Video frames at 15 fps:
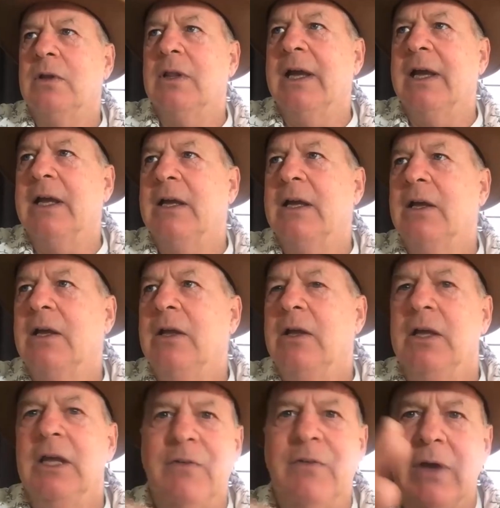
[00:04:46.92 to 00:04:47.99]
like
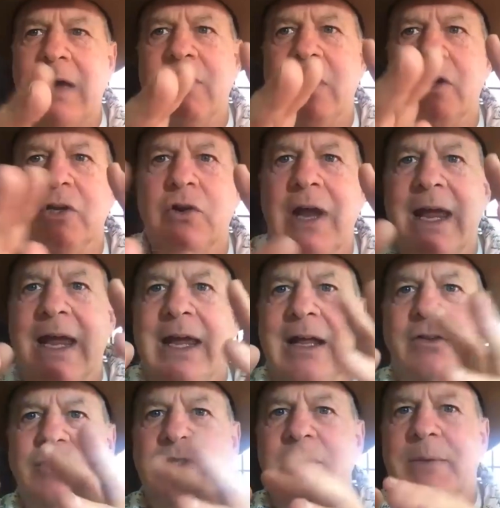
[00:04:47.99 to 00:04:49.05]
if you have it on your
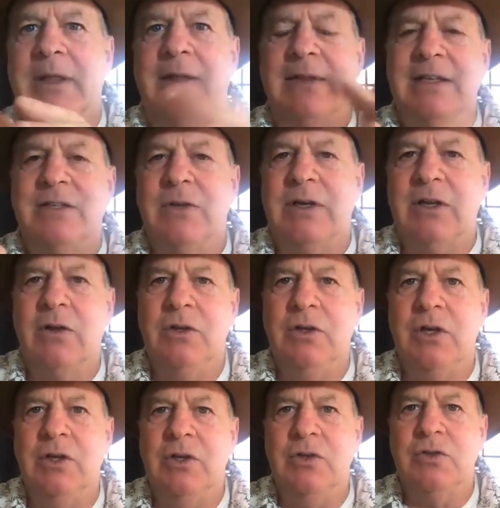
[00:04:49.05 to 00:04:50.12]
hands or something like that. It's like
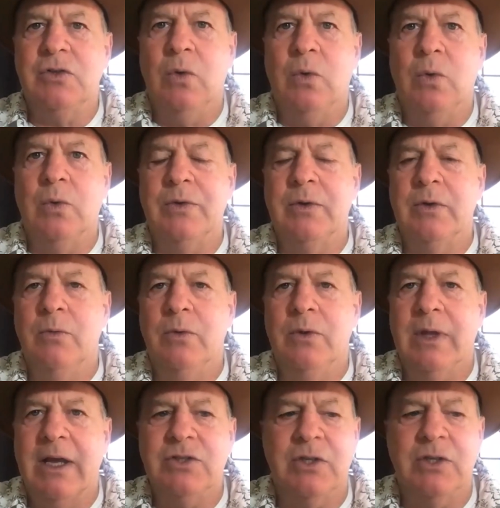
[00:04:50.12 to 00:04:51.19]
you can use cold will
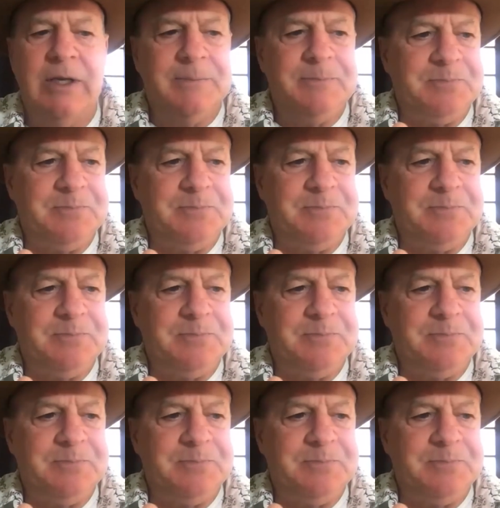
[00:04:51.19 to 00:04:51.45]
actually